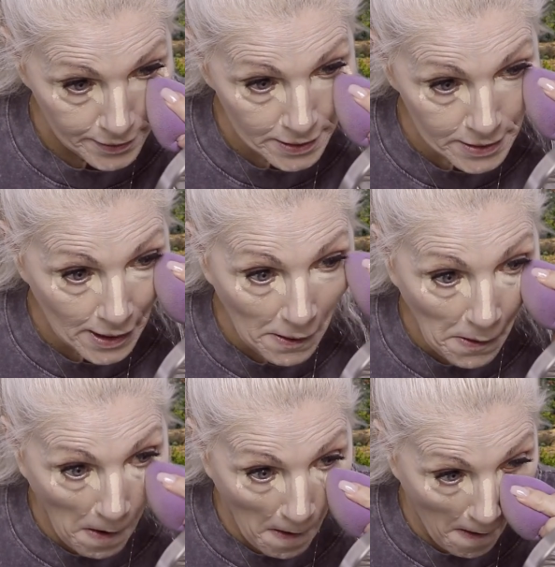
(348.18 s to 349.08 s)
this out.
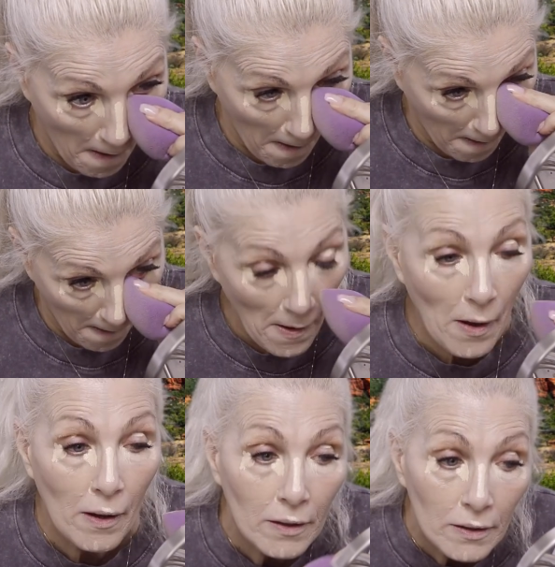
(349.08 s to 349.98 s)

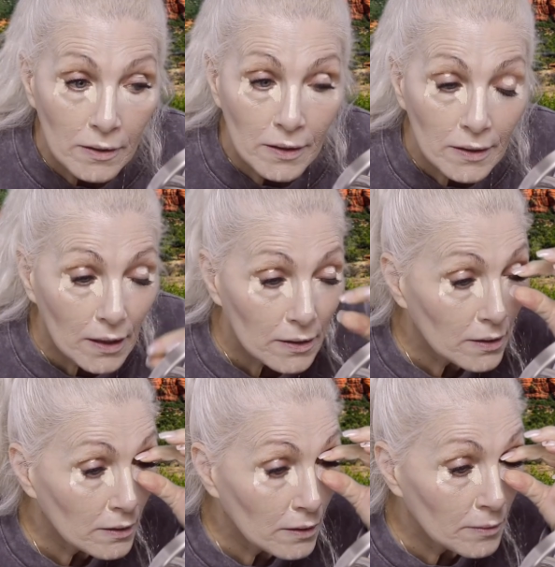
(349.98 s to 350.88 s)
Got a
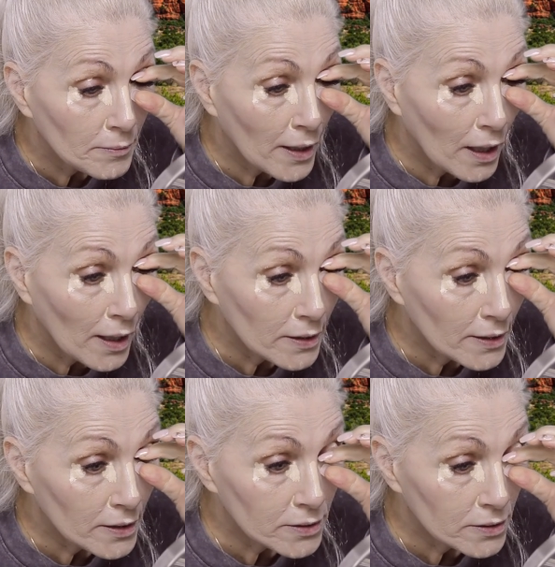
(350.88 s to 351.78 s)
little on my
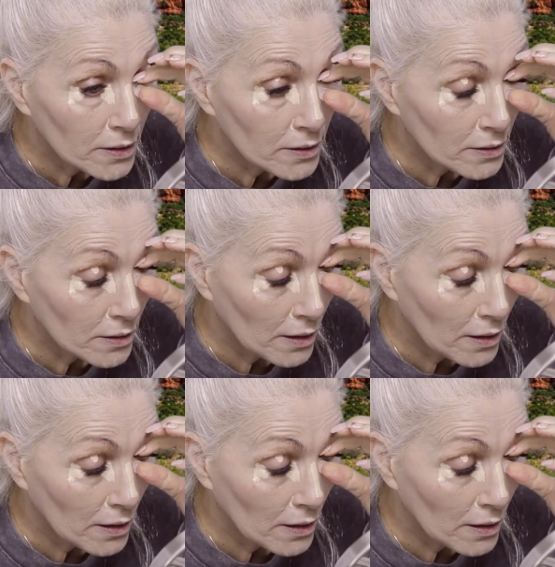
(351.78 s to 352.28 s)
eyelash there.